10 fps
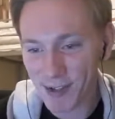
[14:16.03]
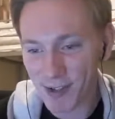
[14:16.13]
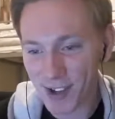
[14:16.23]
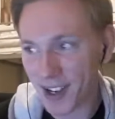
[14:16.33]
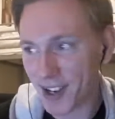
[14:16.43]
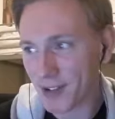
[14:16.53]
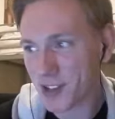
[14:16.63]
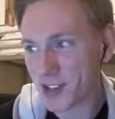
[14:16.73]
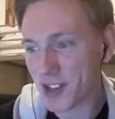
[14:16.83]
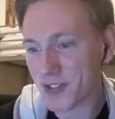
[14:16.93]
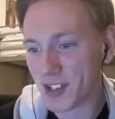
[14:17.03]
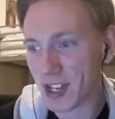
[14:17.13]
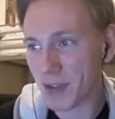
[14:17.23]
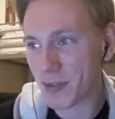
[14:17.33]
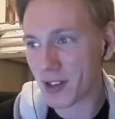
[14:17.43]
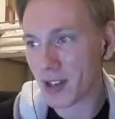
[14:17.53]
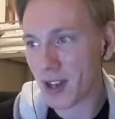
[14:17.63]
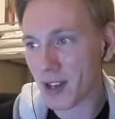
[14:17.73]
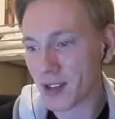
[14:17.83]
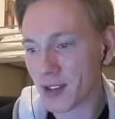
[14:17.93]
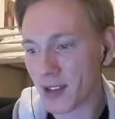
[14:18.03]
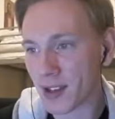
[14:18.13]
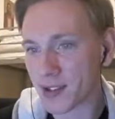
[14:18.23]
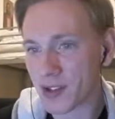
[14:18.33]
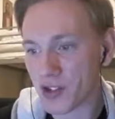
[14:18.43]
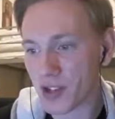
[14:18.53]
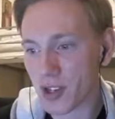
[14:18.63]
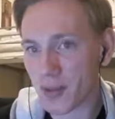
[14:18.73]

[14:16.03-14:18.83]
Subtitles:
We just have to keep the data in the Excel sheet.